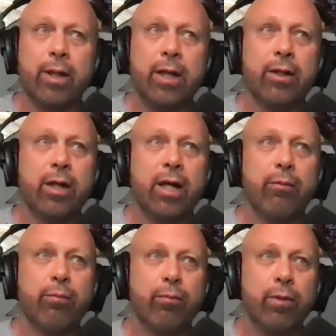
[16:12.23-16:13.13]
and I
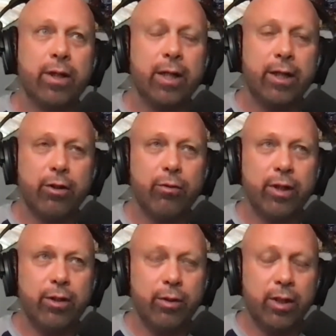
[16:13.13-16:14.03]
and I know
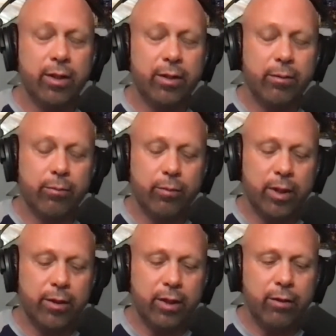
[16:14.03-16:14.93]
that you and
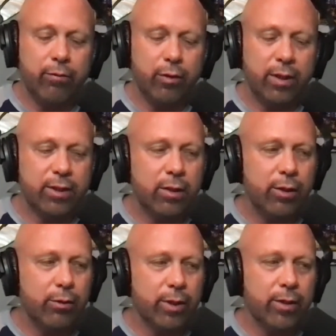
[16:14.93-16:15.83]
in the interview I saw
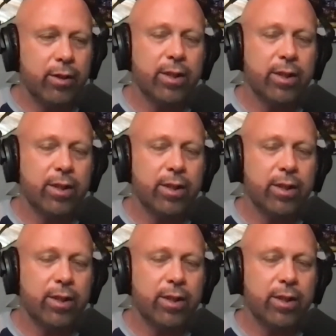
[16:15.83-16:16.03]
you in,